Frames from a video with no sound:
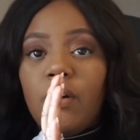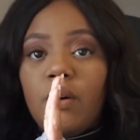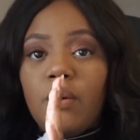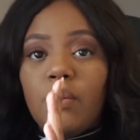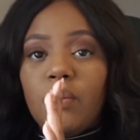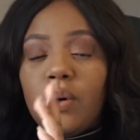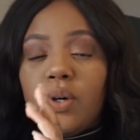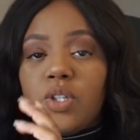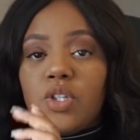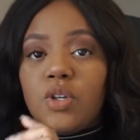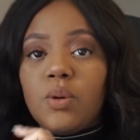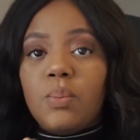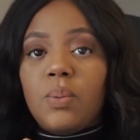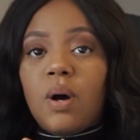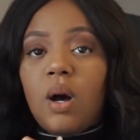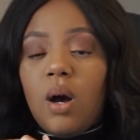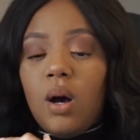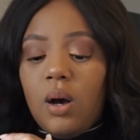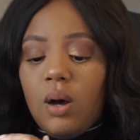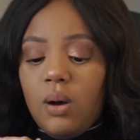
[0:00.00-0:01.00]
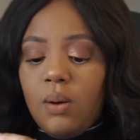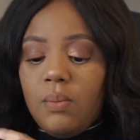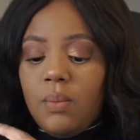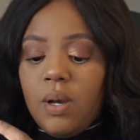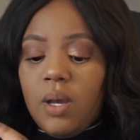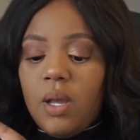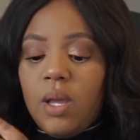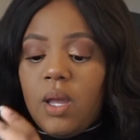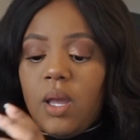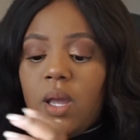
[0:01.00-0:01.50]
put your palm,
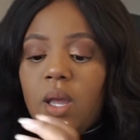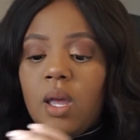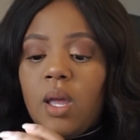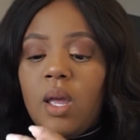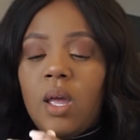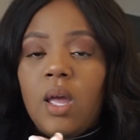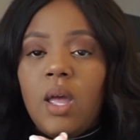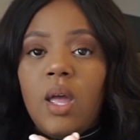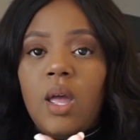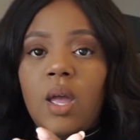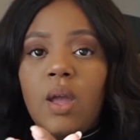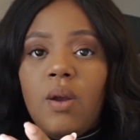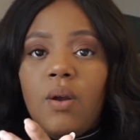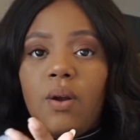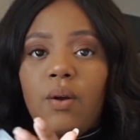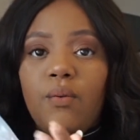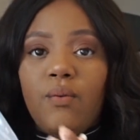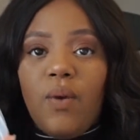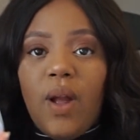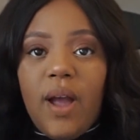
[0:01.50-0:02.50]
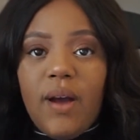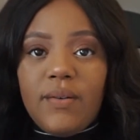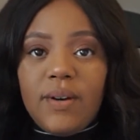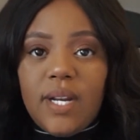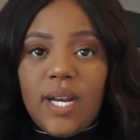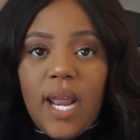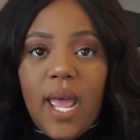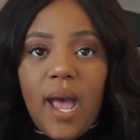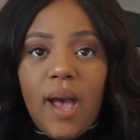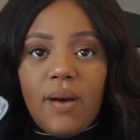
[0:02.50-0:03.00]
and round
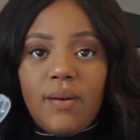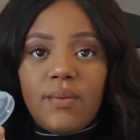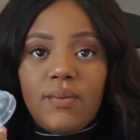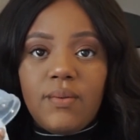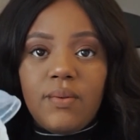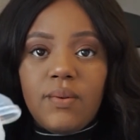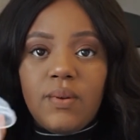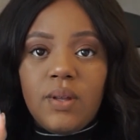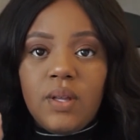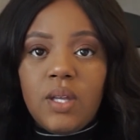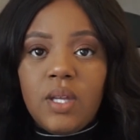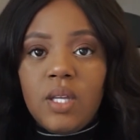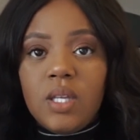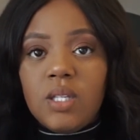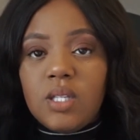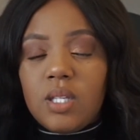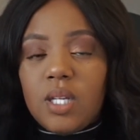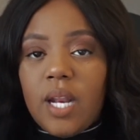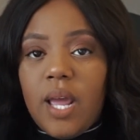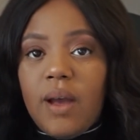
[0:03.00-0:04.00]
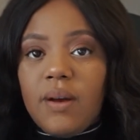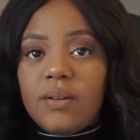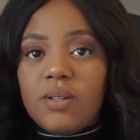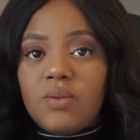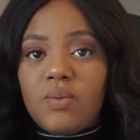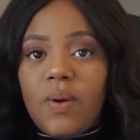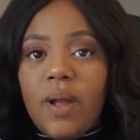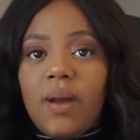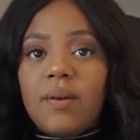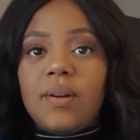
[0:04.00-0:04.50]
it out. So now
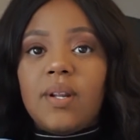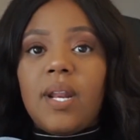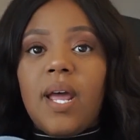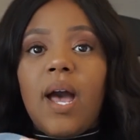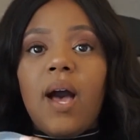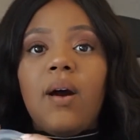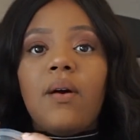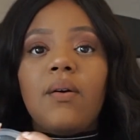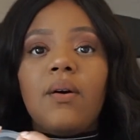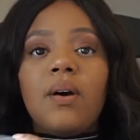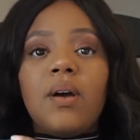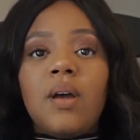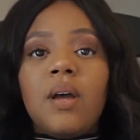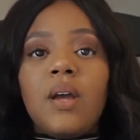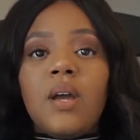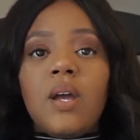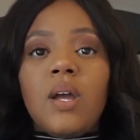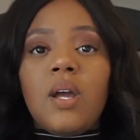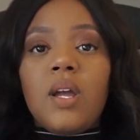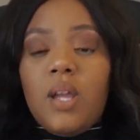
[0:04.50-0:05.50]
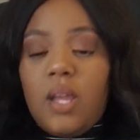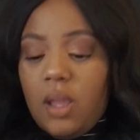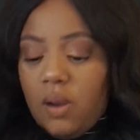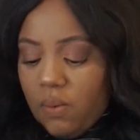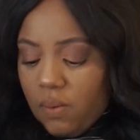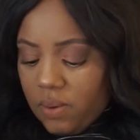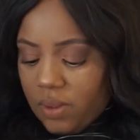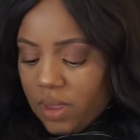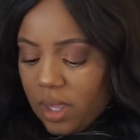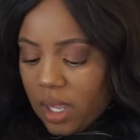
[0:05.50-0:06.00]
it's rounded out. It
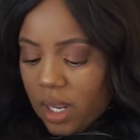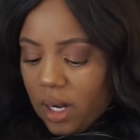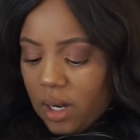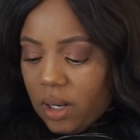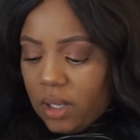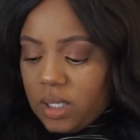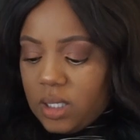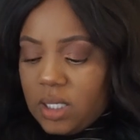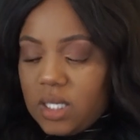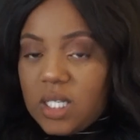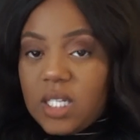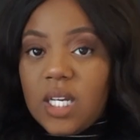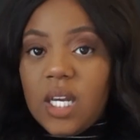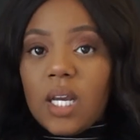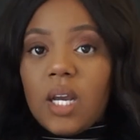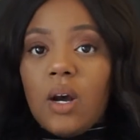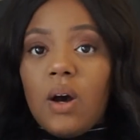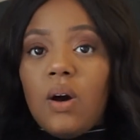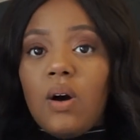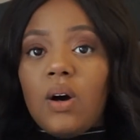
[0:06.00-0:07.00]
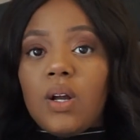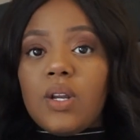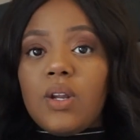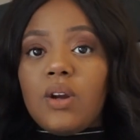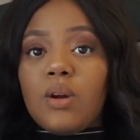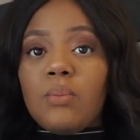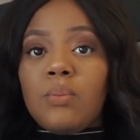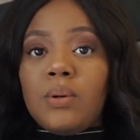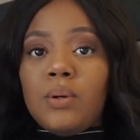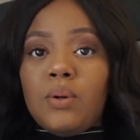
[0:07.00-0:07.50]
will then stick on
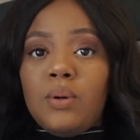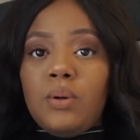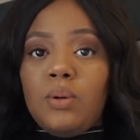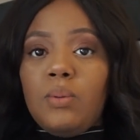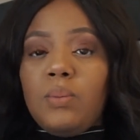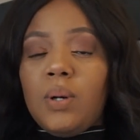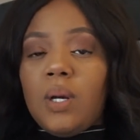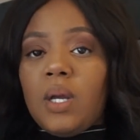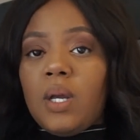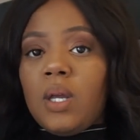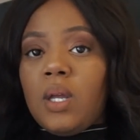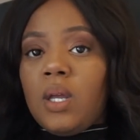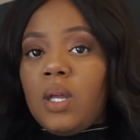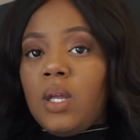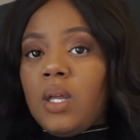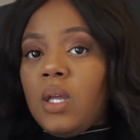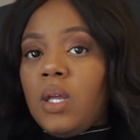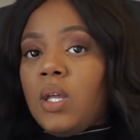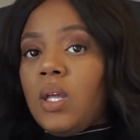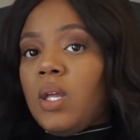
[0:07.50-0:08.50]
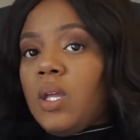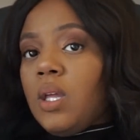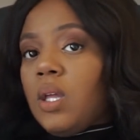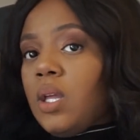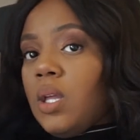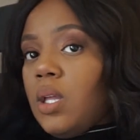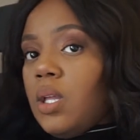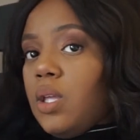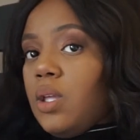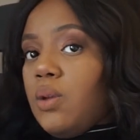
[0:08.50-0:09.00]
your boob.
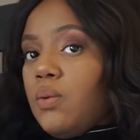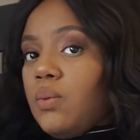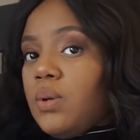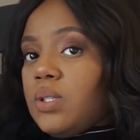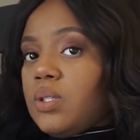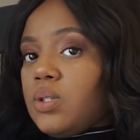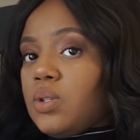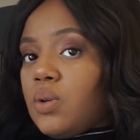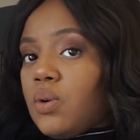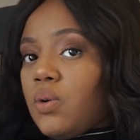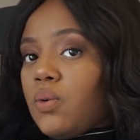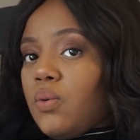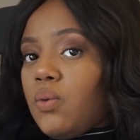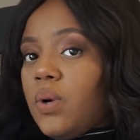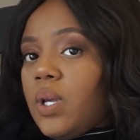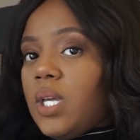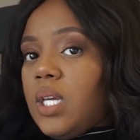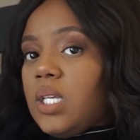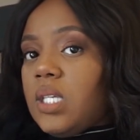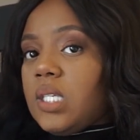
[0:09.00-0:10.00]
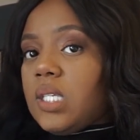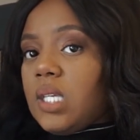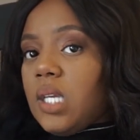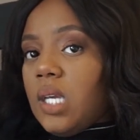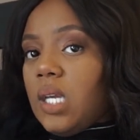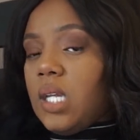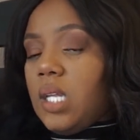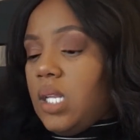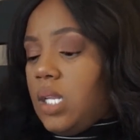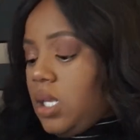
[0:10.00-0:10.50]
You would squeeze
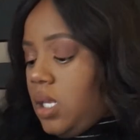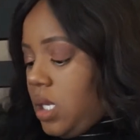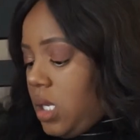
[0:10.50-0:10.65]
it,